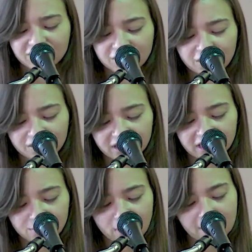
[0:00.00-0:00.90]
heard it,
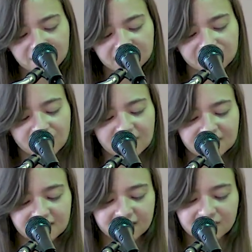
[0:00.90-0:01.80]
he wrapped his face
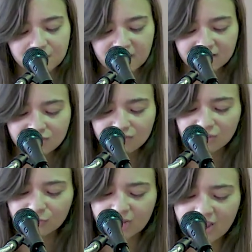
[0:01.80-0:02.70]
in his mantle
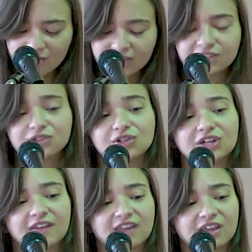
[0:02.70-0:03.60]
and went out and stood
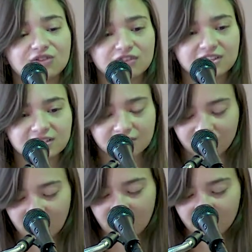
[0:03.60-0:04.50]
at the entrance of the
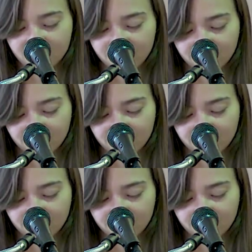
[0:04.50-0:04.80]
cave.